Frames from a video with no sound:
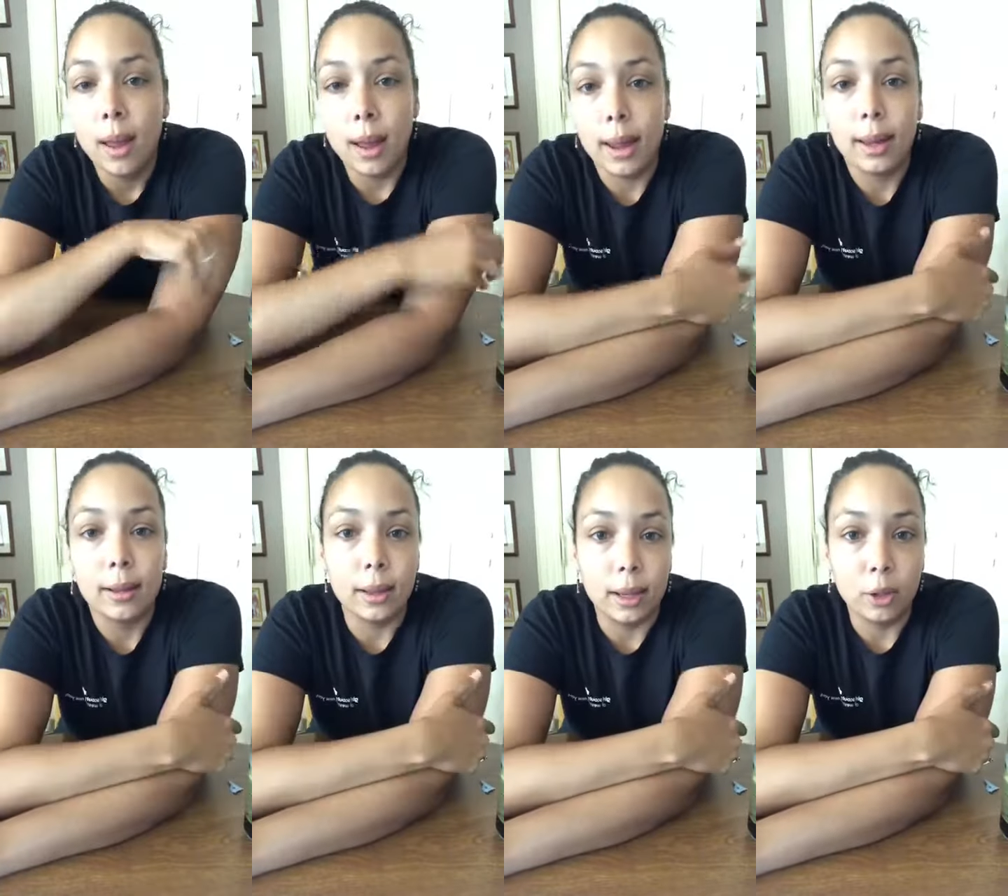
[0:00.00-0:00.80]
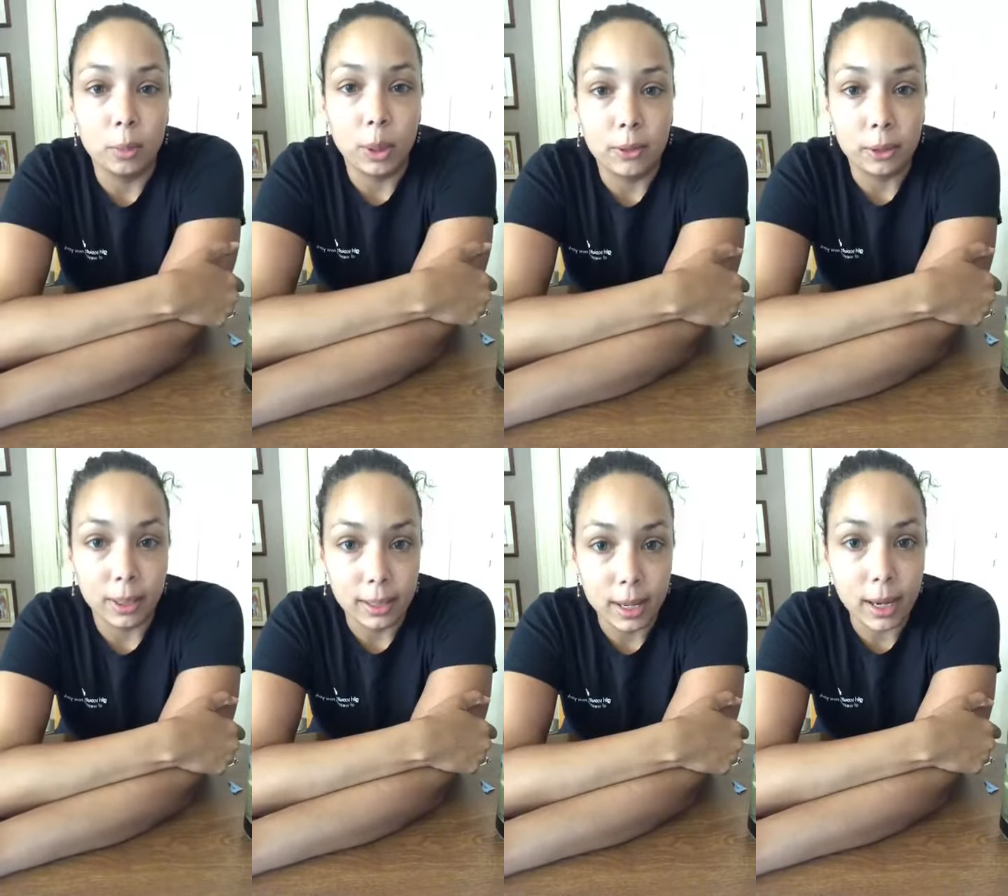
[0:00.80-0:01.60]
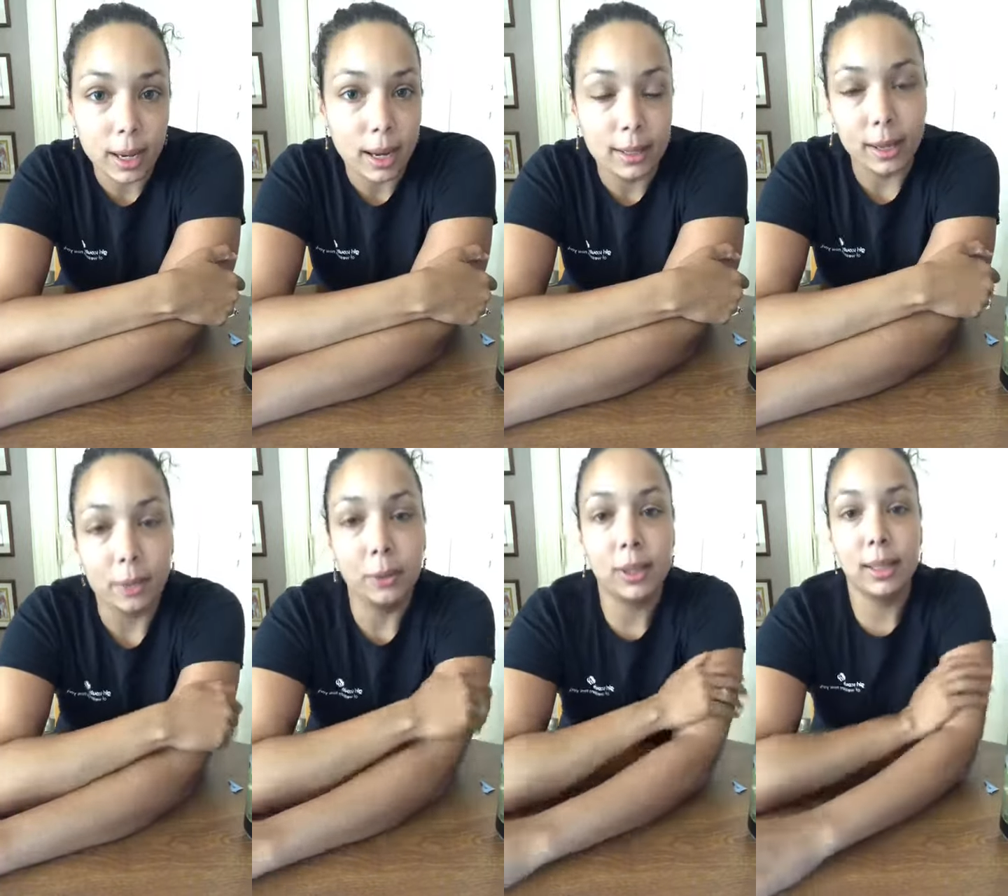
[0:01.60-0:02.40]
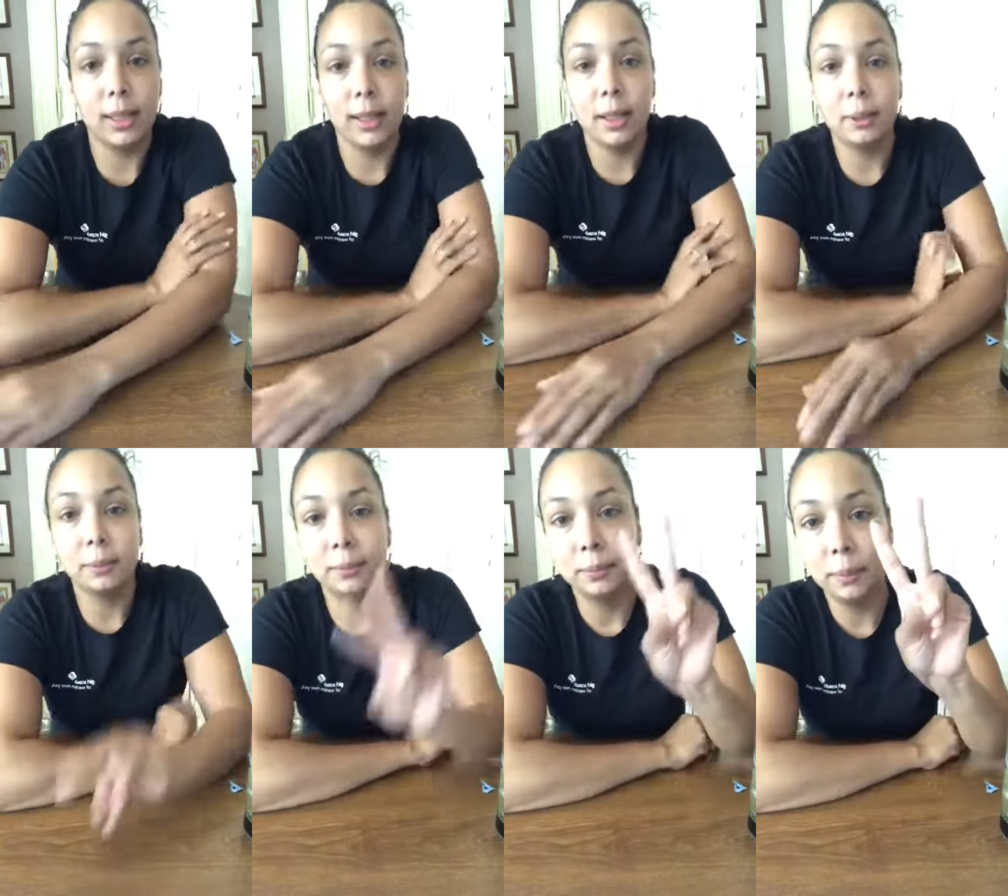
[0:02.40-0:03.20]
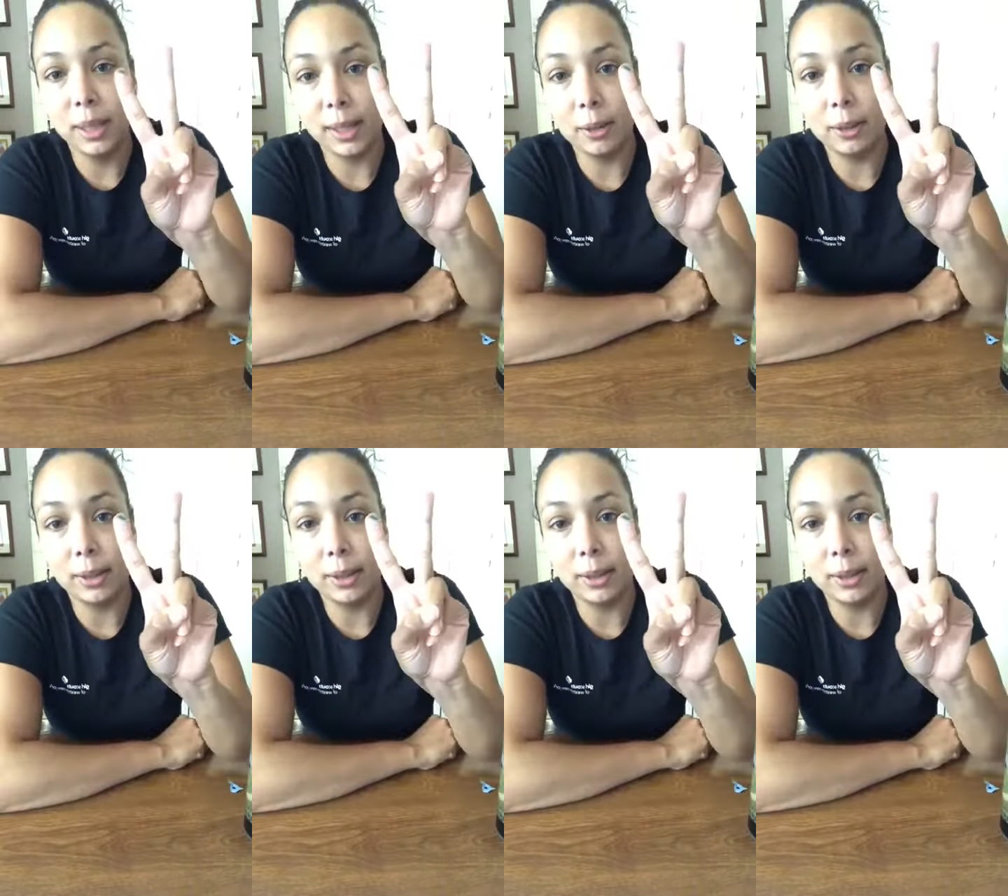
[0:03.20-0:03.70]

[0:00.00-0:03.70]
and I hope you have a great day, and I will see you later. Peace out, Girl